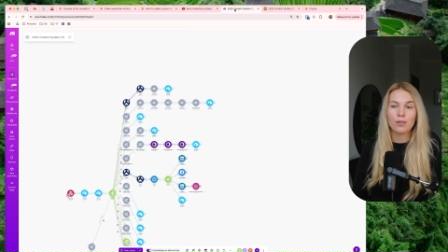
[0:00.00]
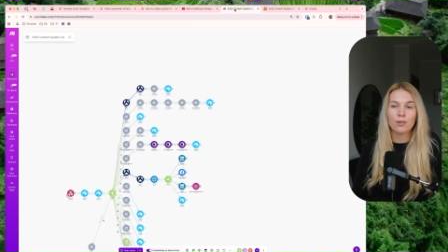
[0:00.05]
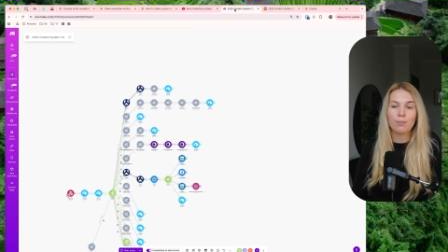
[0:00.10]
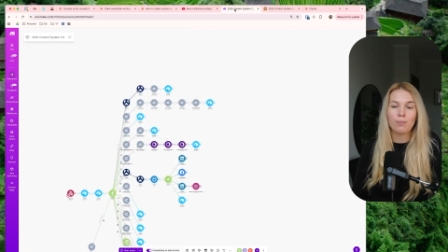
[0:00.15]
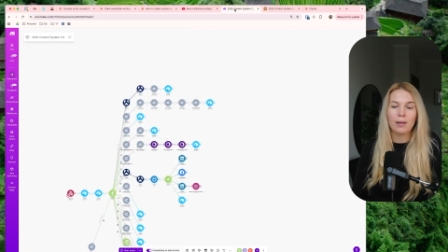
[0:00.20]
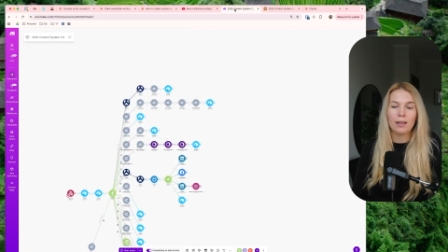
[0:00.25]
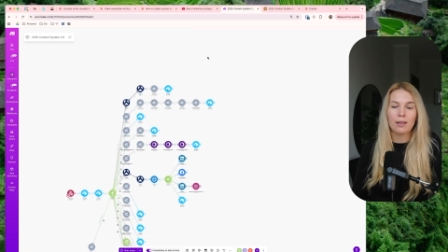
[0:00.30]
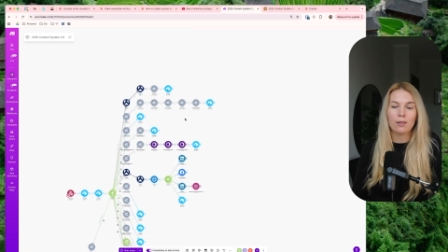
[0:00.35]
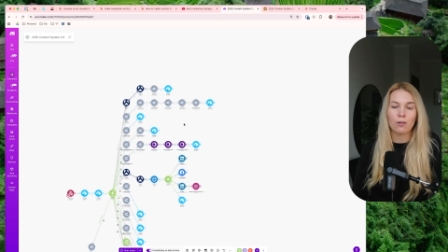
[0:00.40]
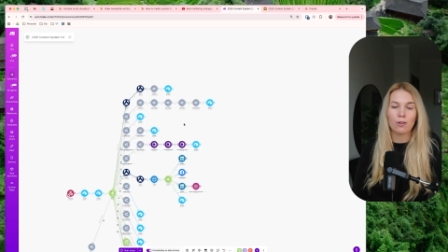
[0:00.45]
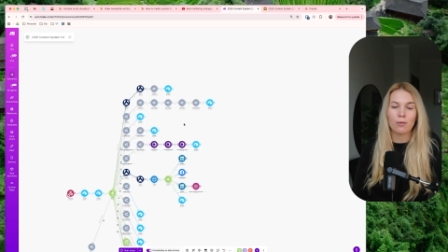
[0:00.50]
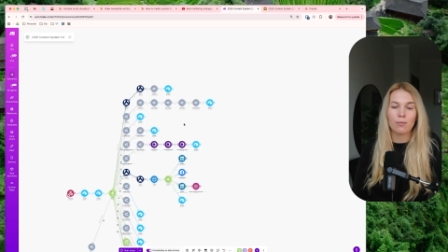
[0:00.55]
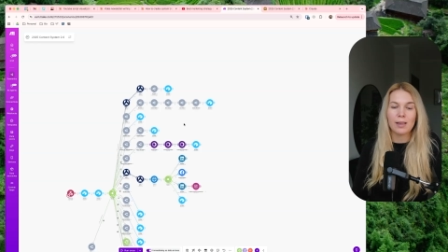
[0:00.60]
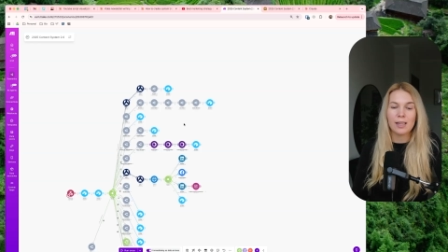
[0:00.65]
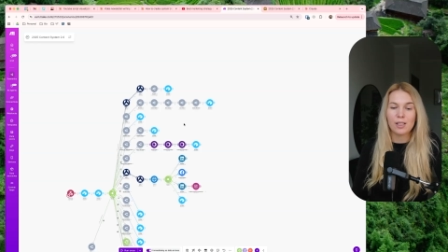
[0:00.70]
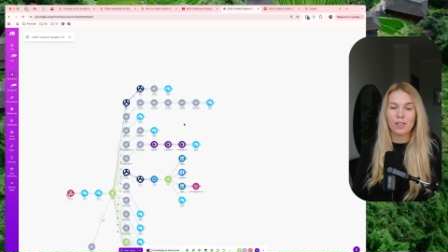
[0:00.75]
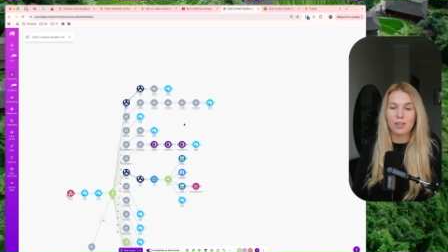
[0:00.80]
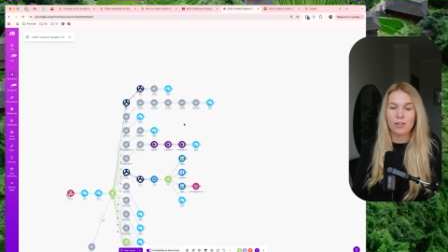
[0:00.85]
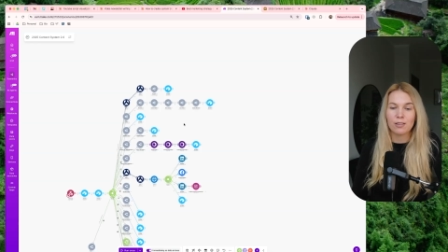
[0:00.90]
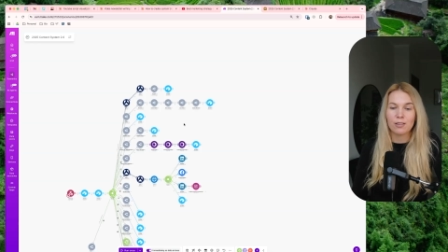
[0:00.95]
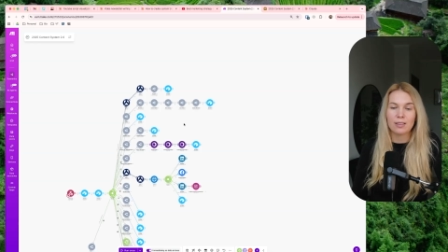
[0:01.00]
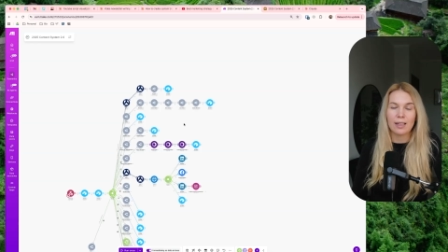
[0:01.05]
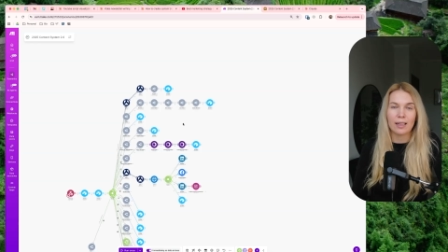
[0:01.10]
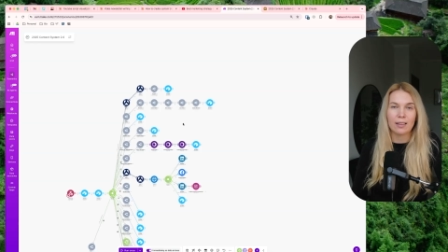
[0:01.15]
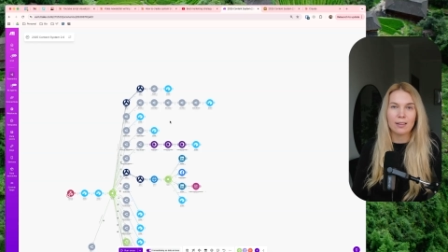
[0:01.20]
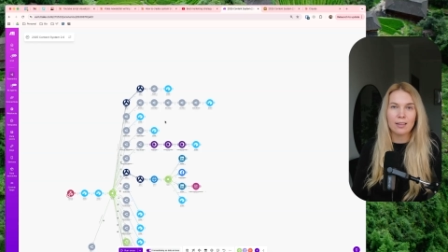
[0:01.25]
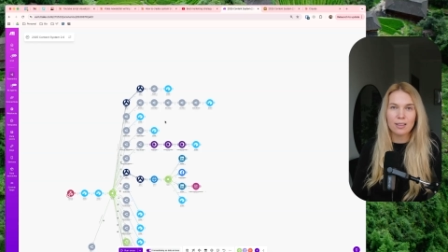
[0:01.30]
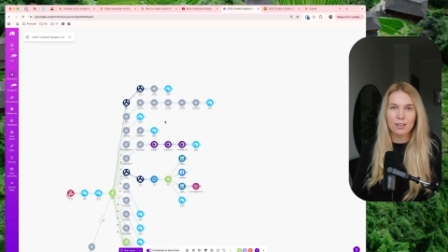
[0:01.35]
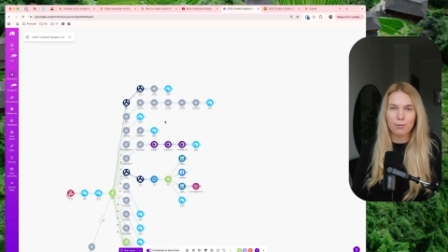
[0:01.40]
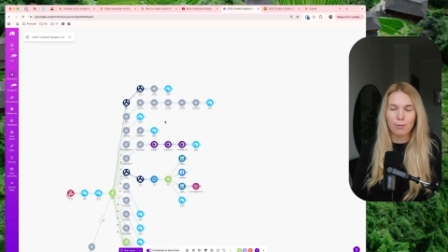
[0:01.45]
to build automations
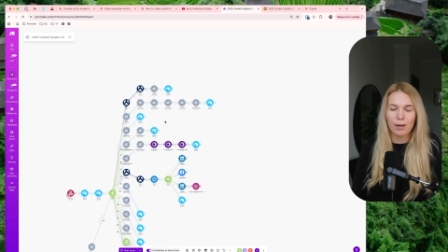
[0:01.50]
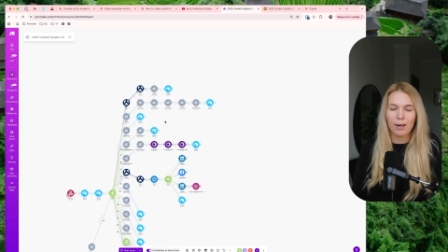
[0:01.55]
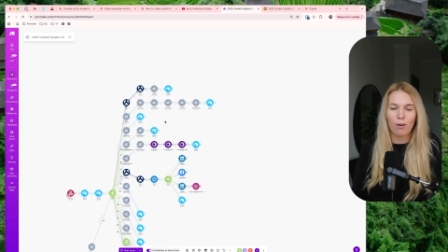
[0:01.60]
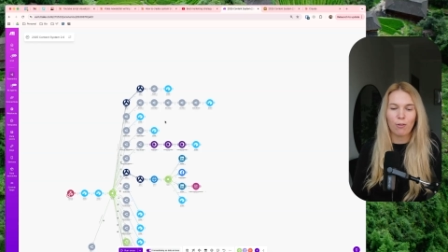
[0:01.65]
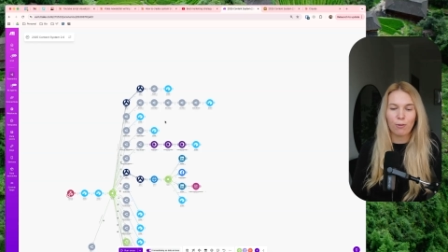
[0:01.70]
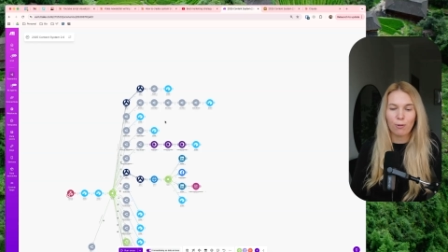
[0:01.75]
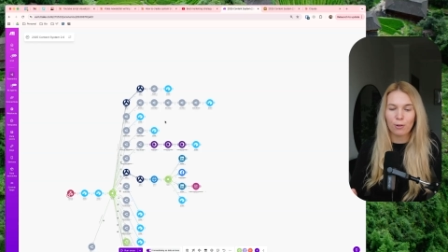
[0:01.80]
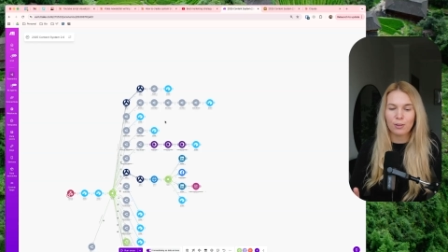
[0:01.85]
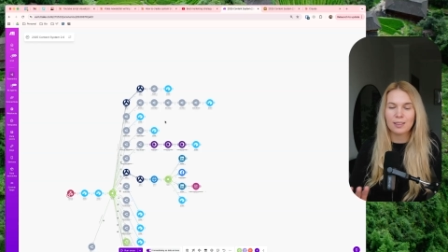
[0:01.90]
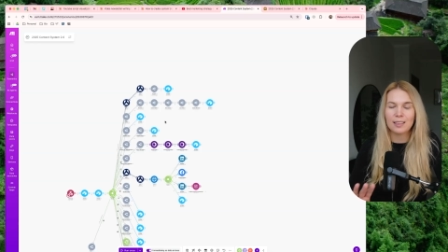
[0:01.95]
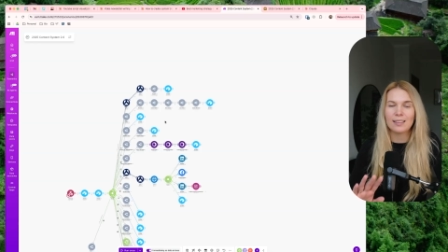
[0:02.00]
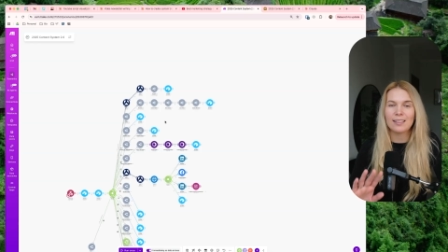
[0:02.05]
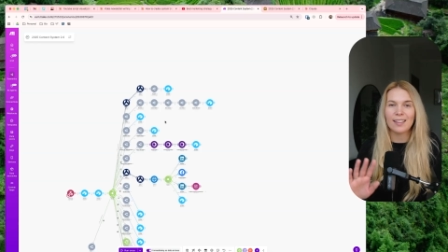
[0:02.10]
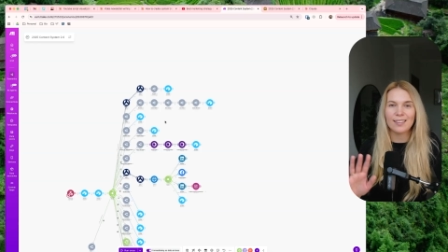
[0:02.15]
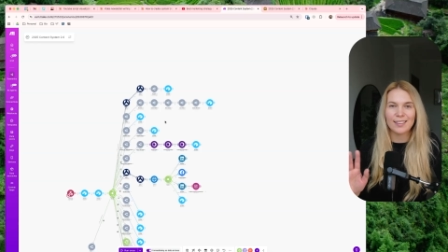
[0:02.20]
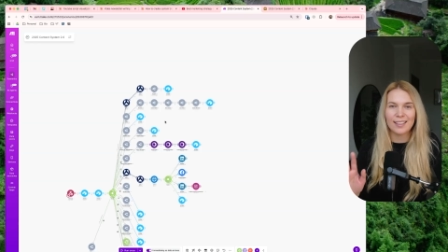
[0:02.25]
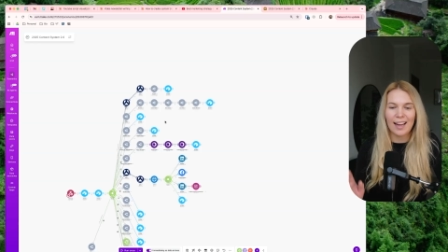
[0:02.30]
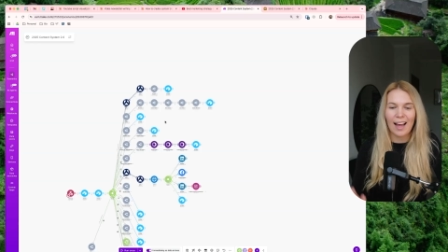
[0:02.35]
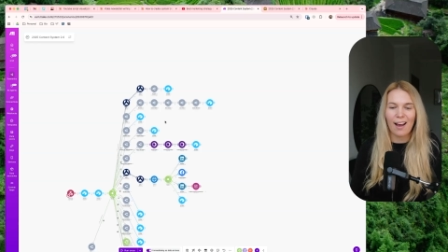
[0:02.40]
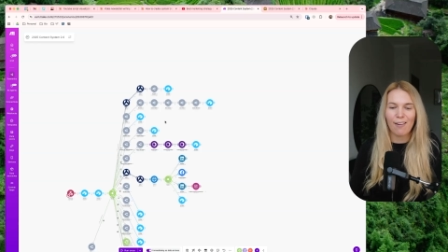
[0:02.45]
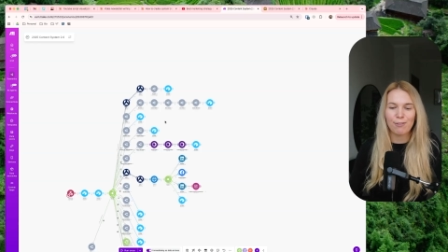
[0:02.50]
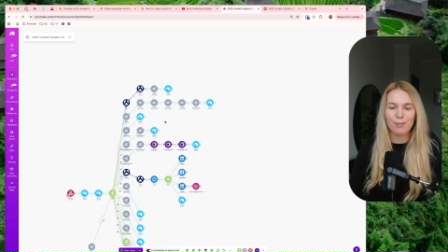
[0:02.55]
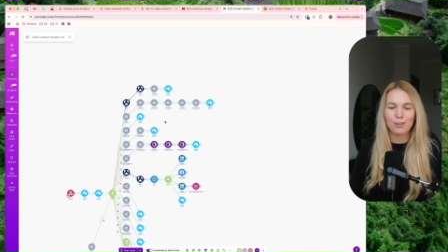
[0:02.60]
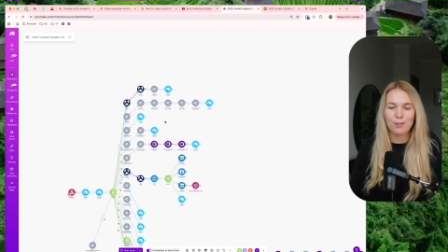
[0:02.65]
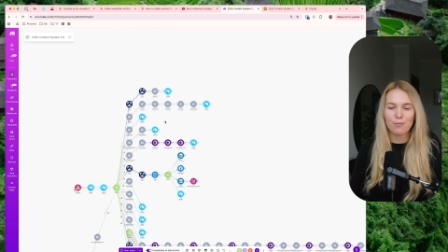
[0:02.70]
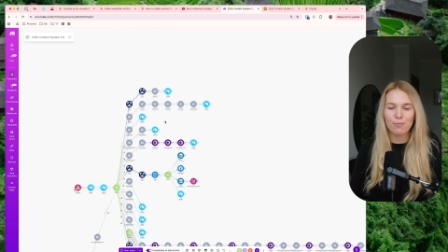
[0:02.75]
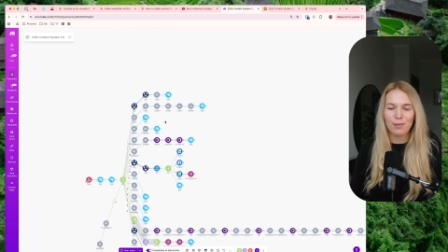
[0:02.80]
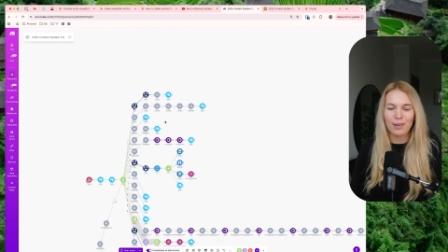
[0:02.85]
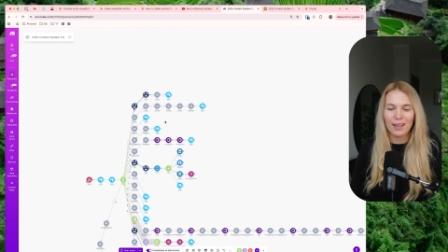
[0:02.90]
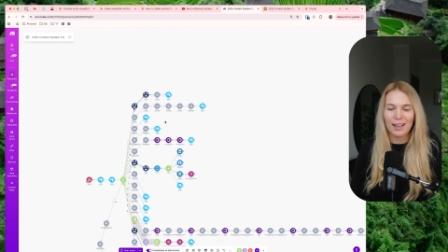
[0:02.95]
like this one. Of course, it doesn't have
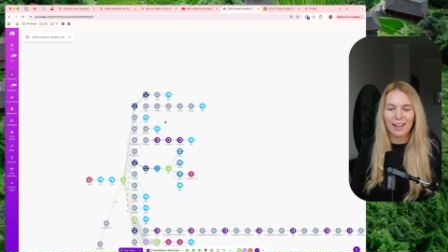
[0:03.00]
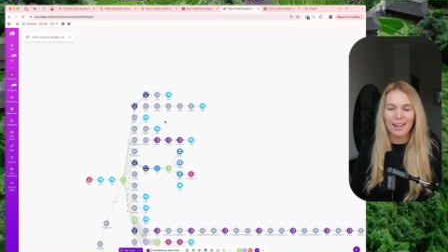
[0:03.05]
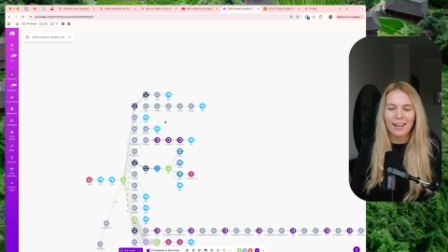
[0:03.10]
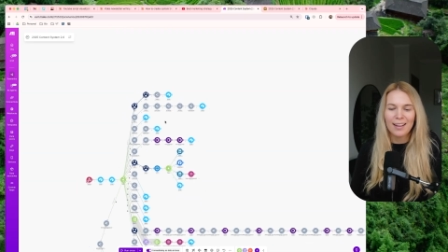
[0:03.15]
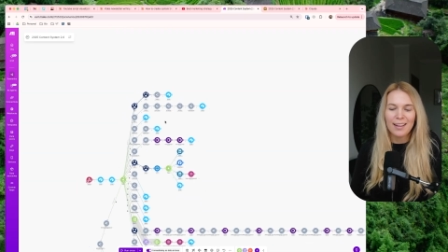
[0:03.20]
to be